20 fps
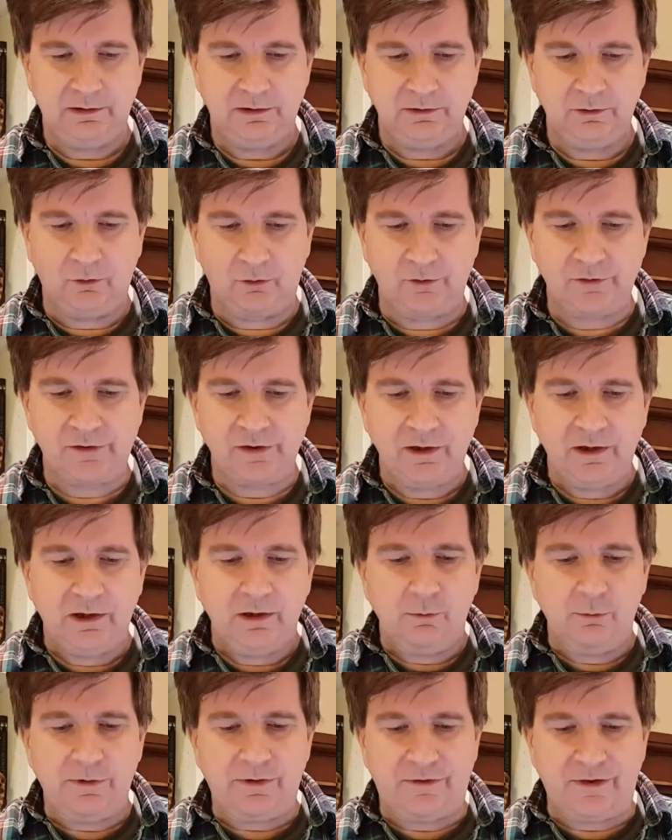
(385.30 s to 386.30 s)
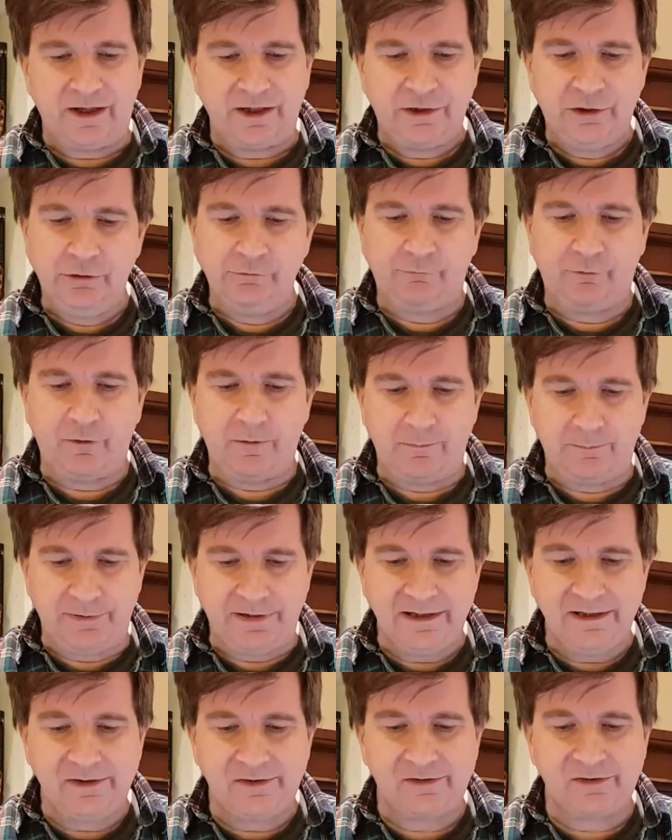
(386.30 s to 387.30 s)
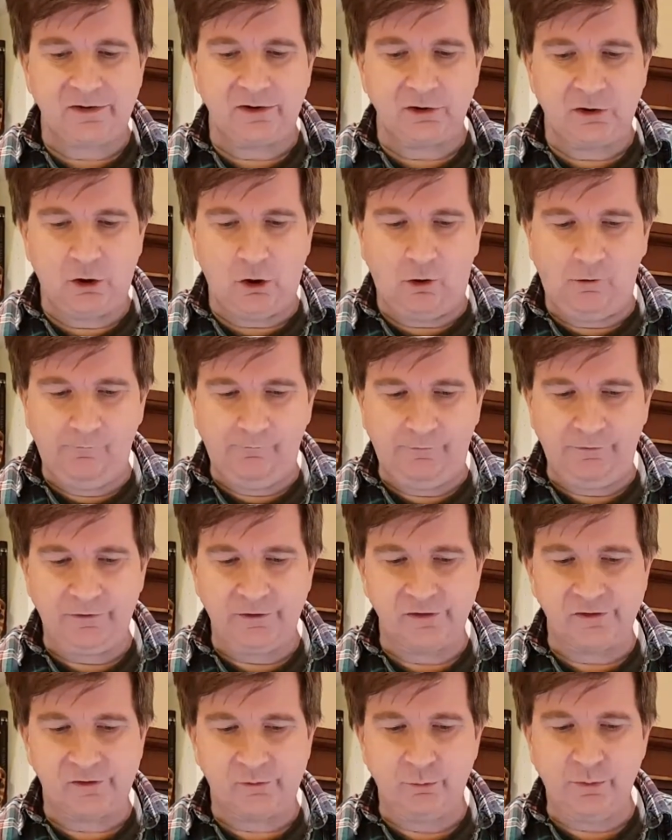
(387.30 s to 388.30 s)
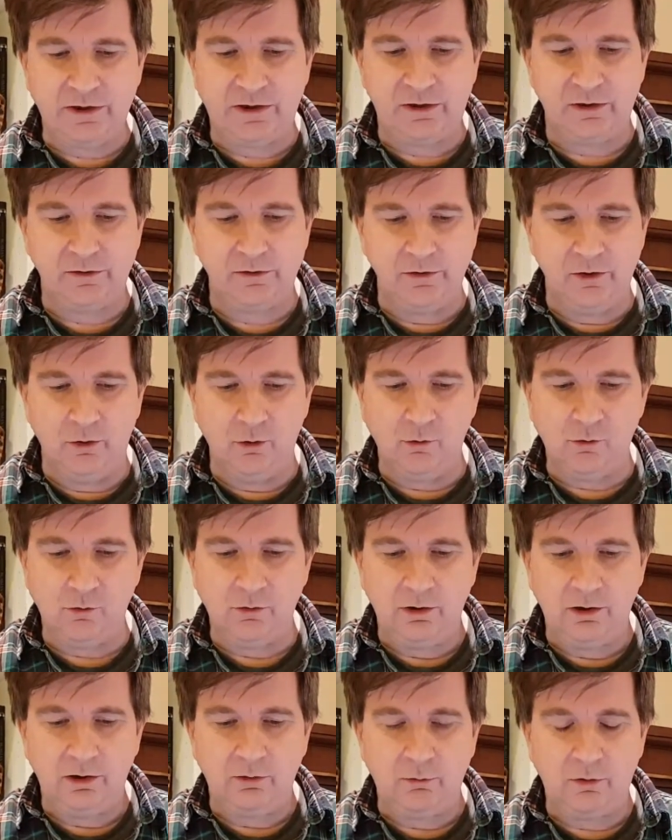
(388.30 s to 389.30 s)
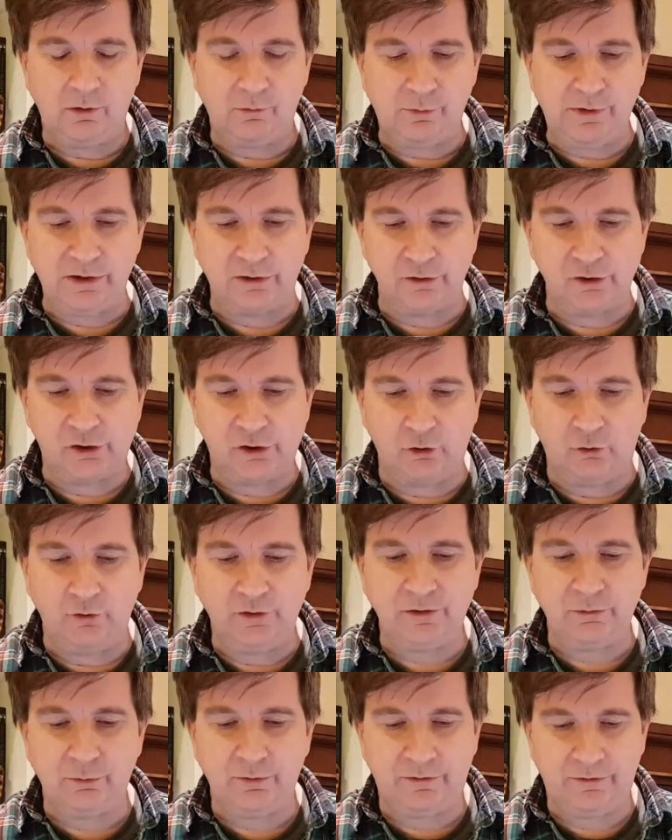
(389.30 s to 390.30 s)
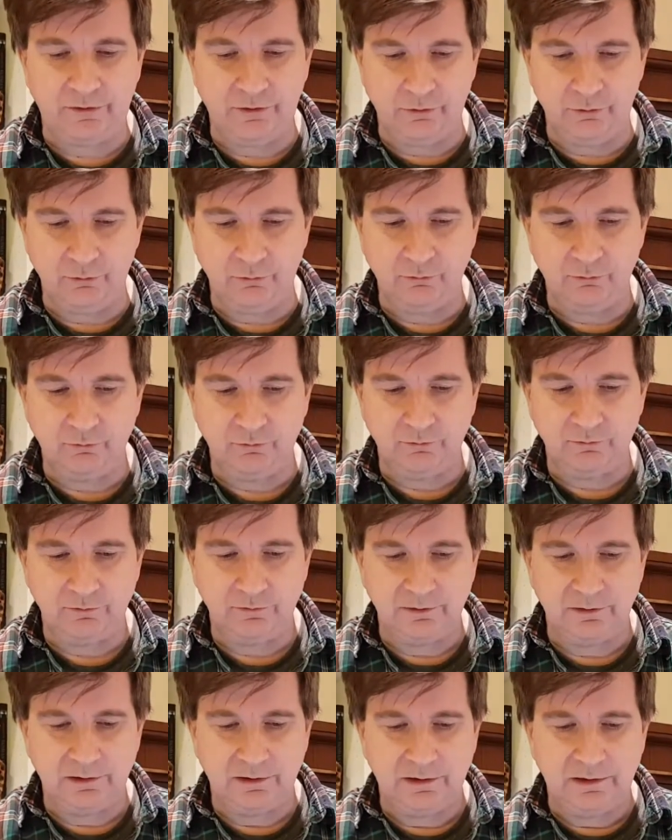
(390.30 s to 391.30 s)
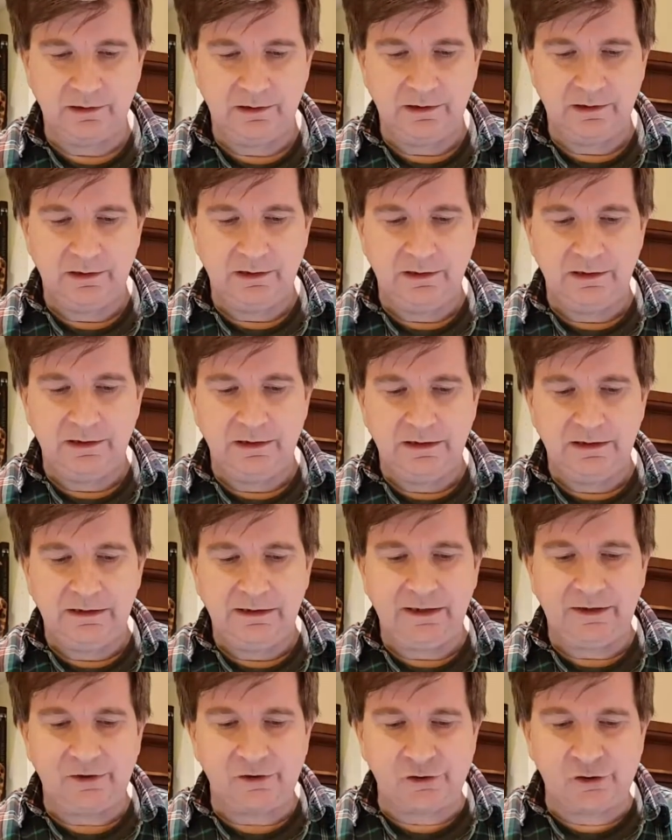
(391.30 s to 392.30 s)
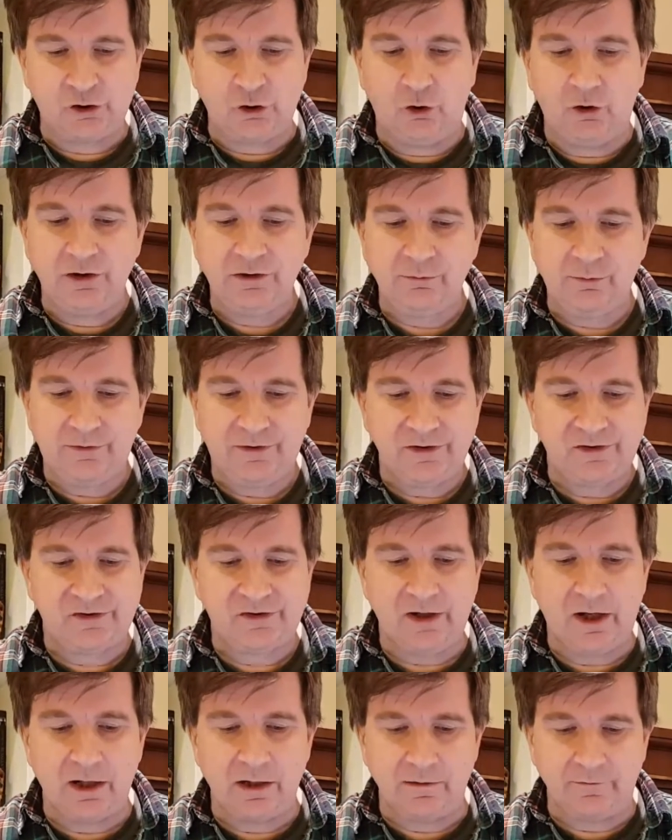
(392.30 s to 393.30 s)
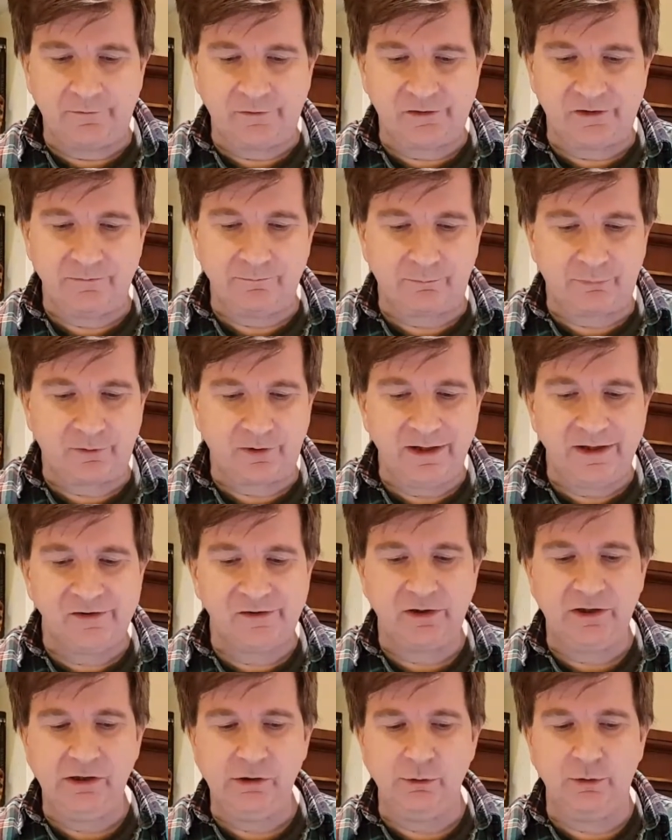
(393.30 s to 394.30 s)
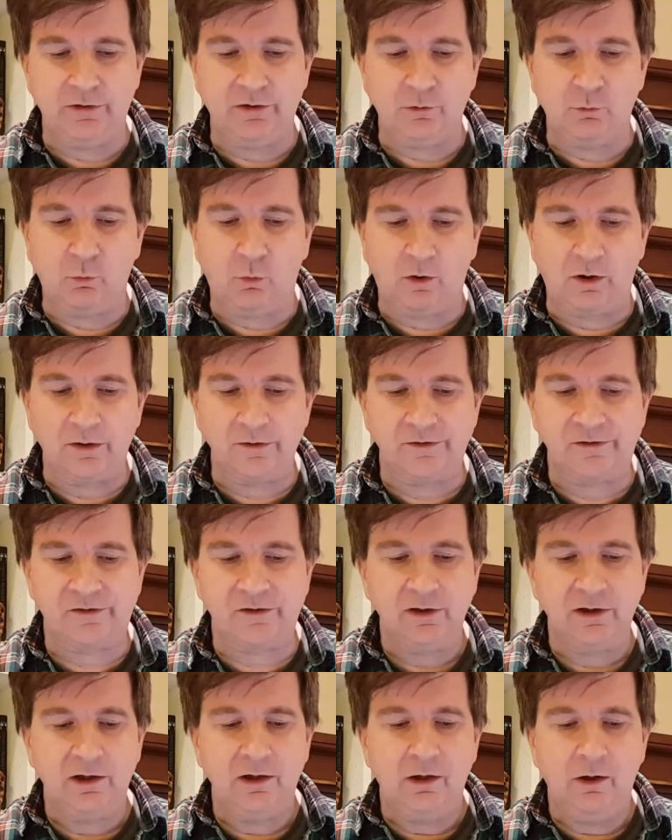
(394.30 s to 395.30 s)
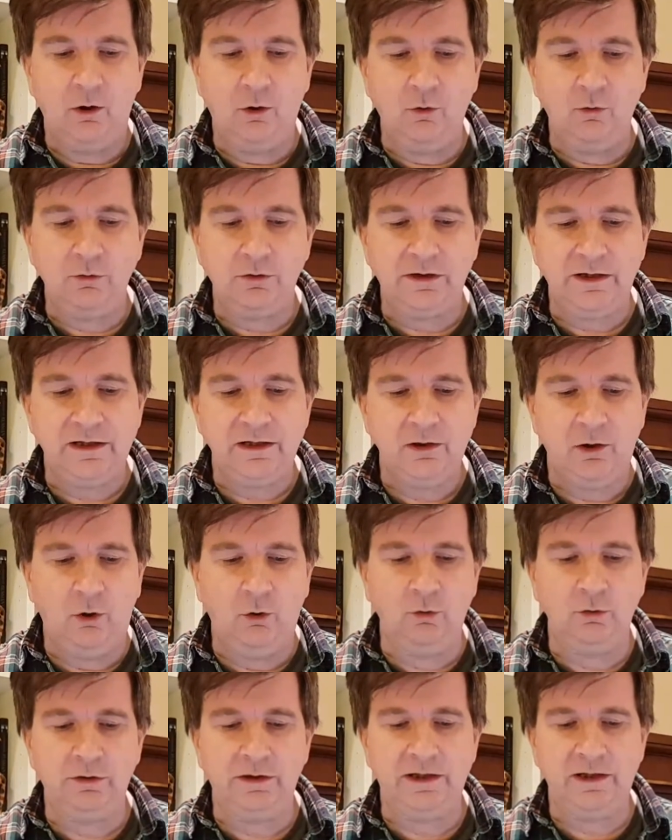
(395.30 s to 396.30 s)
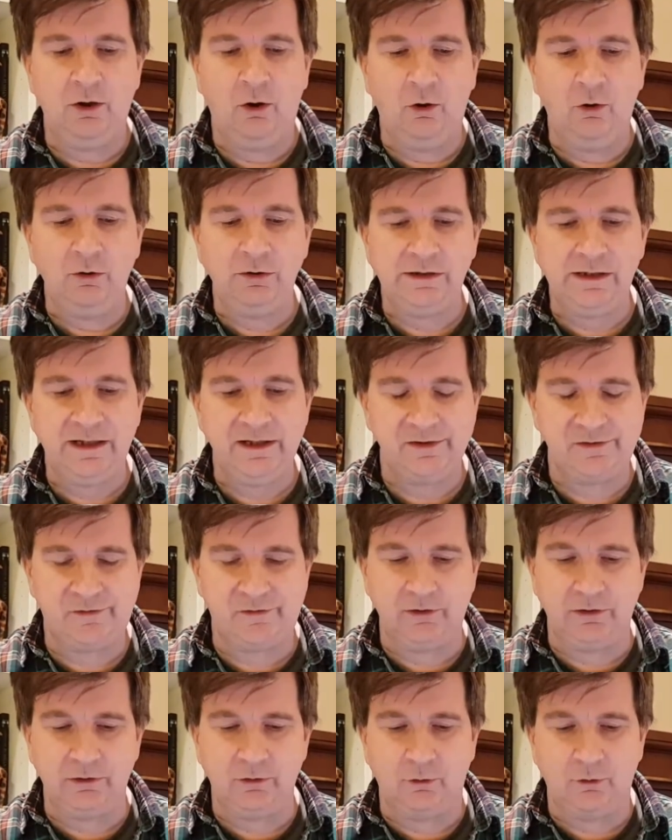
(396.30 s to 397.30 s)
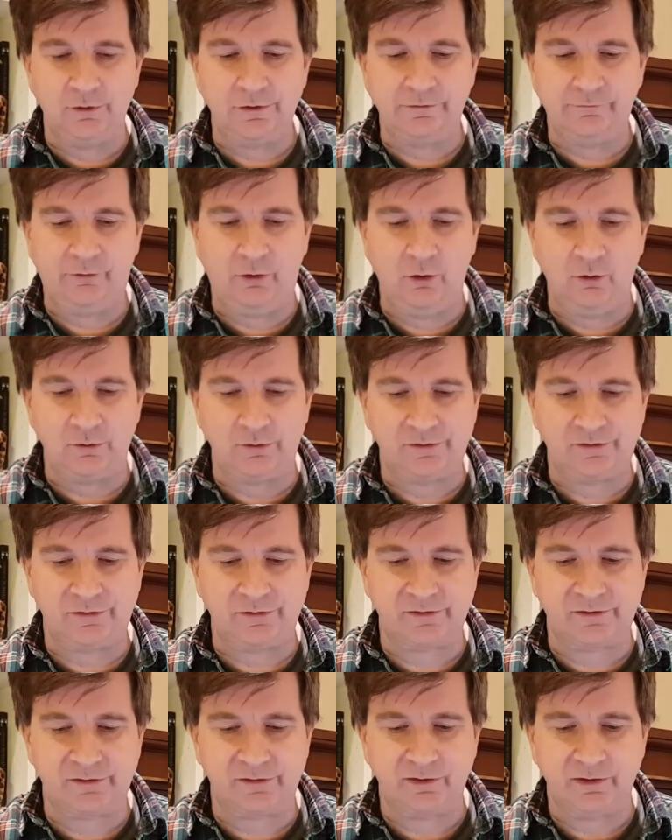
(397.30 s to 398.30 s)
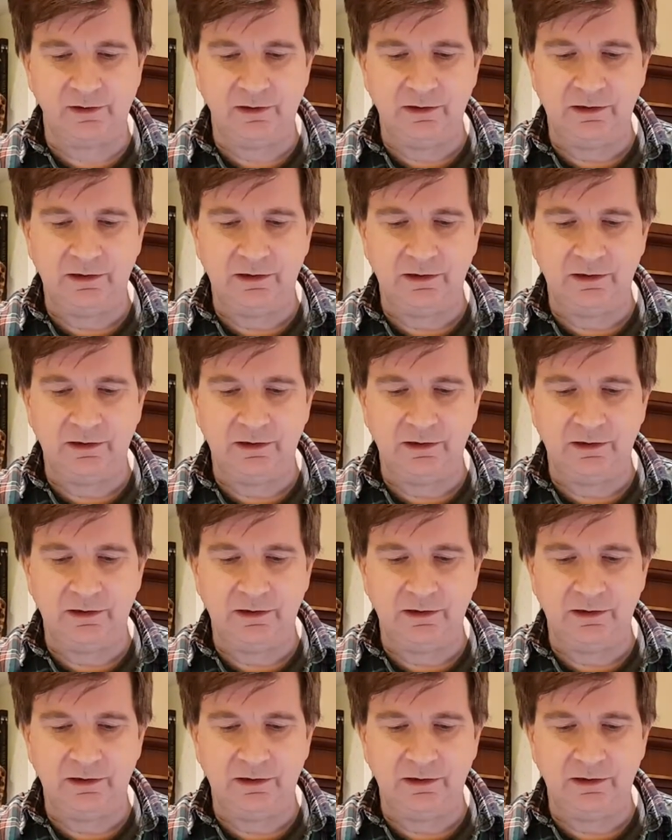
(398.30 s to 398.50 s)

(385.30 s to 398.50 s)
Lord, we thank you for the peace and confidence we can know when we are joined with you. Let us join with the seraphs in praising you in the words, "Holy, holy, holy is the Lord of hosts.